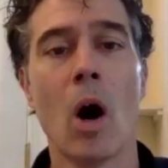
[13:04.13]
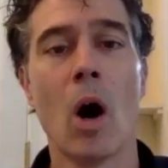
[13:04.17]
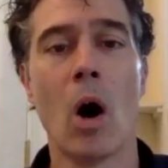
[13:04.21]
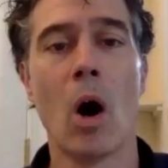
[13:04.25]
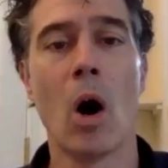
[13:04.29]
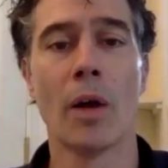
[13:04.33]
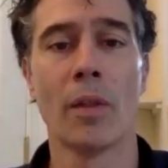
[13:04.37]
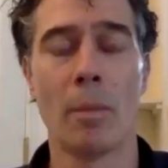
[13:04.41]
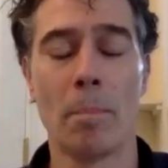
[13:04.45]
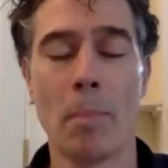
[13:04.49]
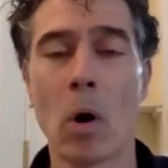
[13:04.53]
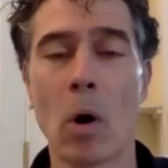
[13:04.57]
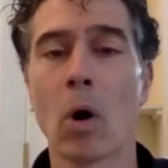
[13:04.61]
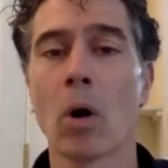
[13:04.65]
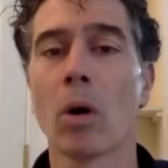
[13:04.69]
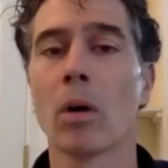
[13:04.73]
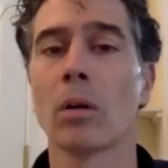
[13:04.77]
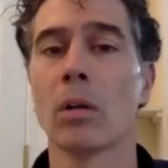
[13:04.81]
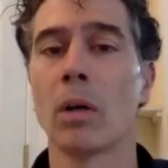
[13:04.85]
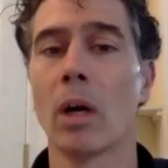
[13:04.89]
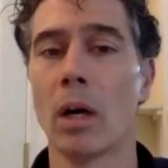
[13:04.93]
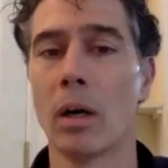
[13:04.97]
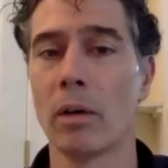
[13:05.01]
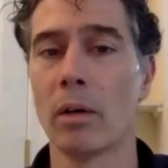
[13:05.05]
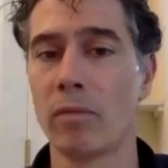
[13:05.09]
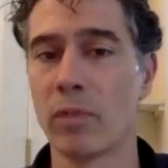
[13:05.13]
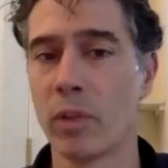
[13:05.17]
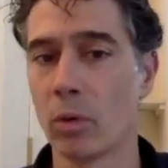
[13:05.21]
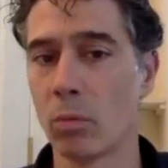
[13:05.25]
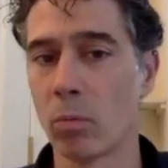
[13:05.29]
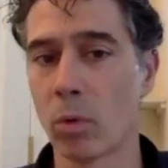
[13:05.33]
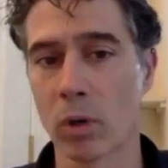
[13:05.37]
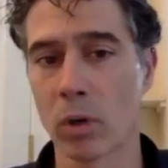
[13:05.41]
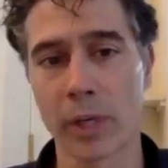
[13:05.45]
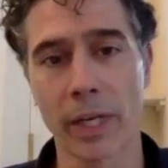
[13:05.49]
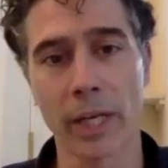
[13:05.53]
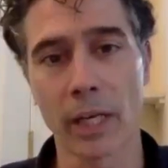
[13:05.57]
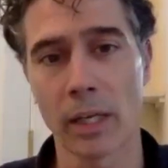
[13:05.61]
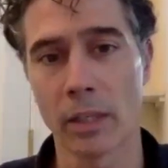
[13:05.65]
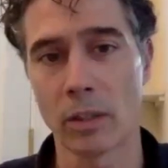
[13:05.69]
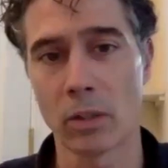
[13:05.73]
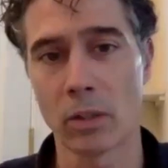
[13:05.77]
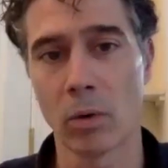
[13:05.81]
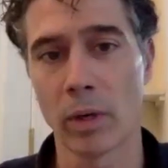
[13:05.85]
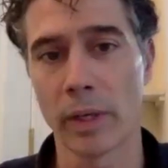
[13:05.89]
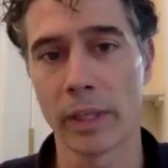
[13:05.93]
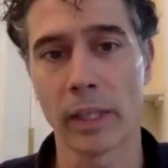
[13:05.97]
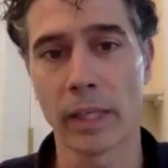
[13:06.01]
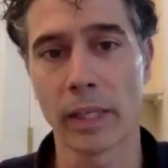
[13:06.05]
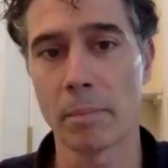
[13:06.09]
on the part of the working and
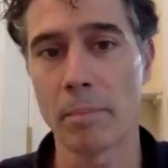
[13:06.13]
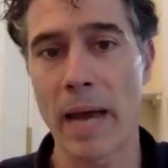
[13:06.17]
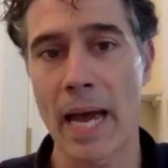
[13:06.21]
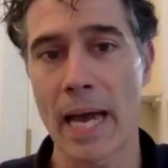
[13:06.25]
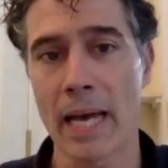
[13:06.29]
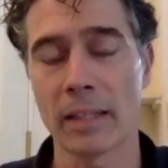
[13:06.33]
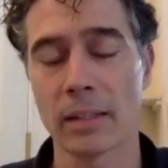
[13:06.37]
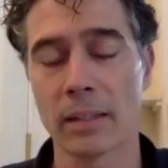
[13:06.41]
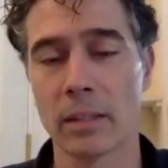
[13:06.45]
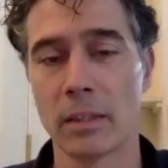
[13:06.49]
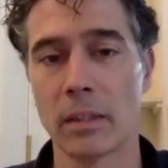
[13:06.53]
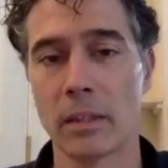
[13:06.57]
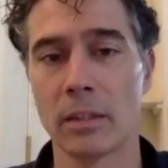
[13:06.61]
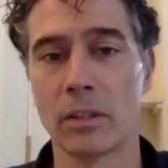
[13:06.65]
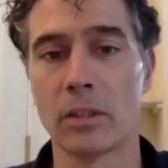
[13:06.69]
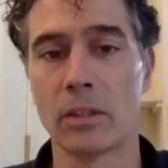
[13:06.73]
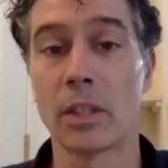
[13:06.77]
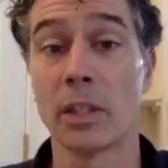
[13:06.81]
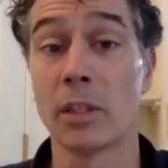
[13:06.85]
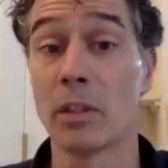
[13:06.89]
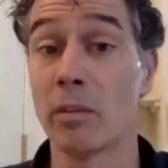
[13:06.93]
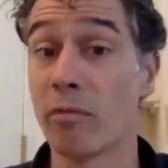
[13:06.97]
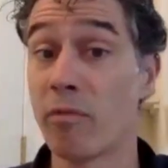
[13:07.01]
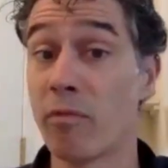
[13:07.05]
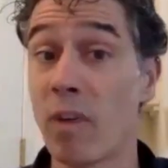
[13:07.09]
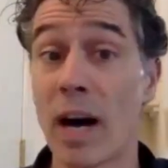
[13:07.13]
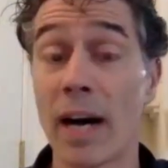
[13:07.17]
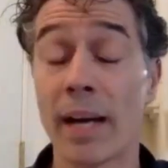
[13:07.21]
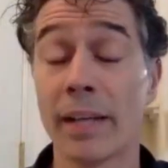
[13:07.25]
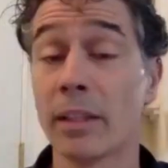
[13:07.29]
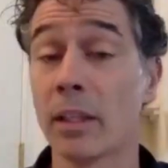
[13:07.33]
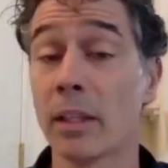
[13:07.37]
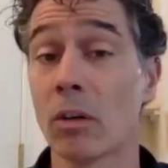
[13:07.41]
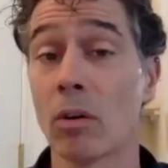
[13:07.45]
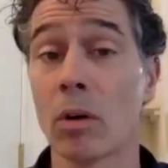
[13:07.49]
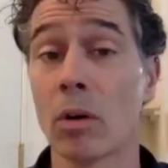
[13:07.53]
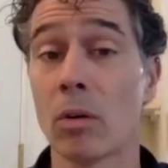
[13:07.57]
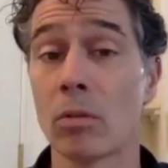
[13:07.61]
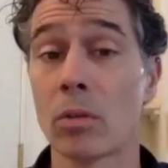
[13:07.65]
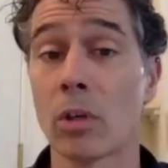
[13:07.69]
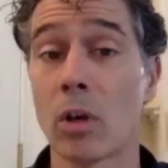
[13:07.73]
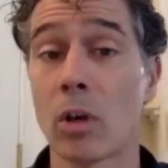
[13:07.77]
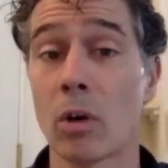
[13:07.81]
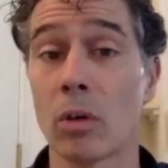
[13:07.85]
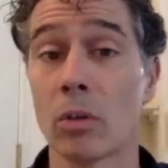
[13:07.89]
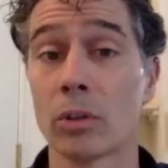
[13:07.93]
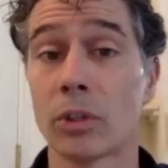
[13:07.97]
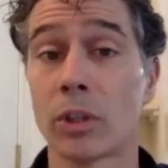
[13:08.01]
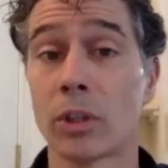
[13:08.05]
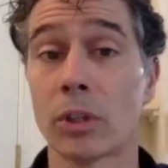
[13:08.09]
toiling masses to define their own
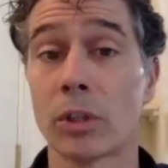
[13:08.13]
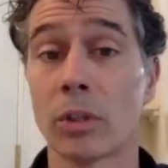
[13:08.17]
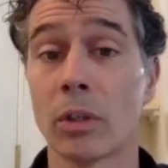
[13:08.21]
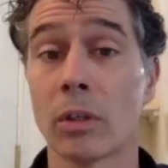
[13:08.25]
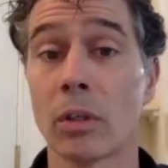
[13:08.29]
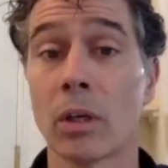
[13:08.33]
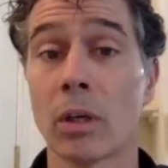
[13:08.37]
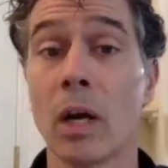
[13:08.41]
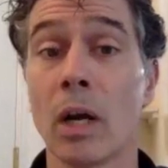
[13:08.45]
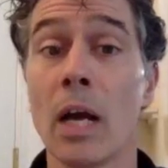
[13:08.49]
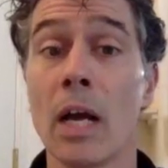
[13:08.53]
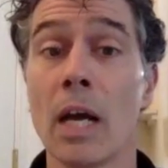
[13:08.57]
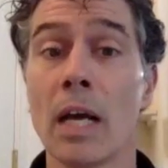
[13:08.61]
culture,